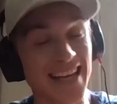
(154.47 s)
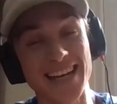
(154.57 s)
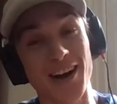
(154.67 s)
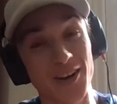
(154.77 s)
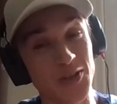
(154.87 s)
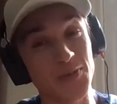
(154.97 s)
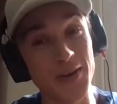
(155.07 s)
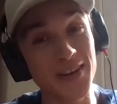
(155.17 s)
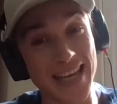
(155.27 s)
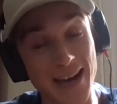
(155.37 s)
And to be
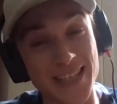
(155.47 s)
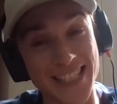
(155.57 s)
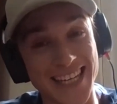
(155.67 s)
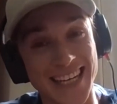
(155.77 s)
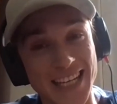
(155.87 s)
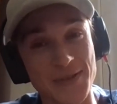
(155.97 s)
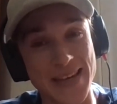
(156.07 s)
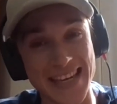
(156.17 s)
honest, I was actually a little bit